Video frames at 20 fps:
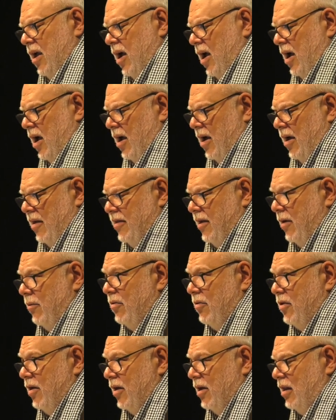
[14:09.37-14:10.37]
uh, there
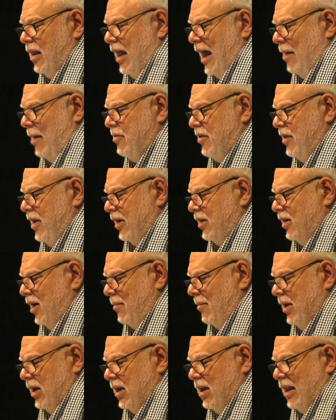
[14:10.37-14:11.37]
was a collapse, an
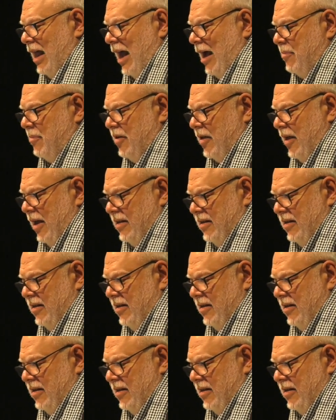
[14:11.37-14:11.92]
economic collapse.